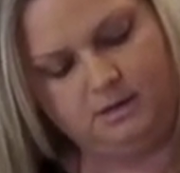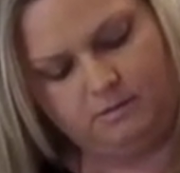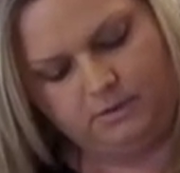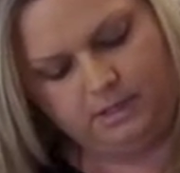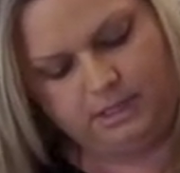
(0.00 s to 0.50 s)

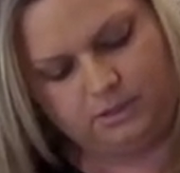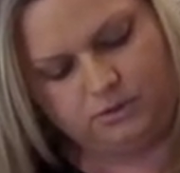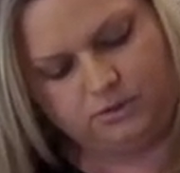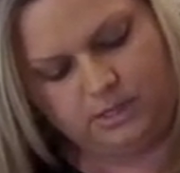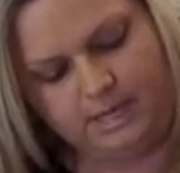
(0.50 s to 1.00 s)
really
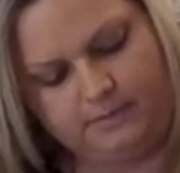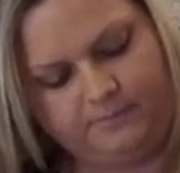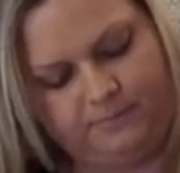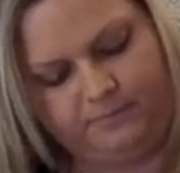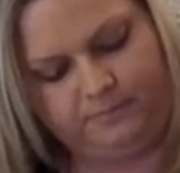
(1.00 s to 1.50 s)
enjoy
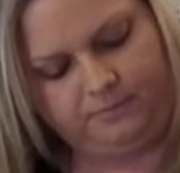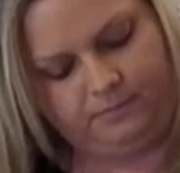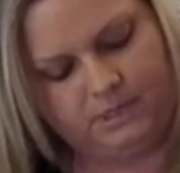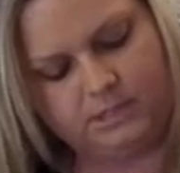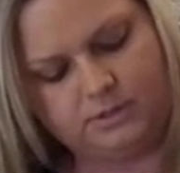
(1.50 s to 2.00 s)

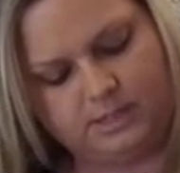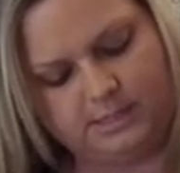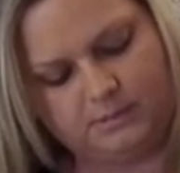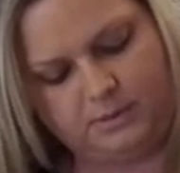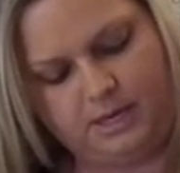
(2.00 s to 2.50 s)
this
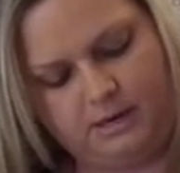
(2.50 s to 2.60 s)
recipe.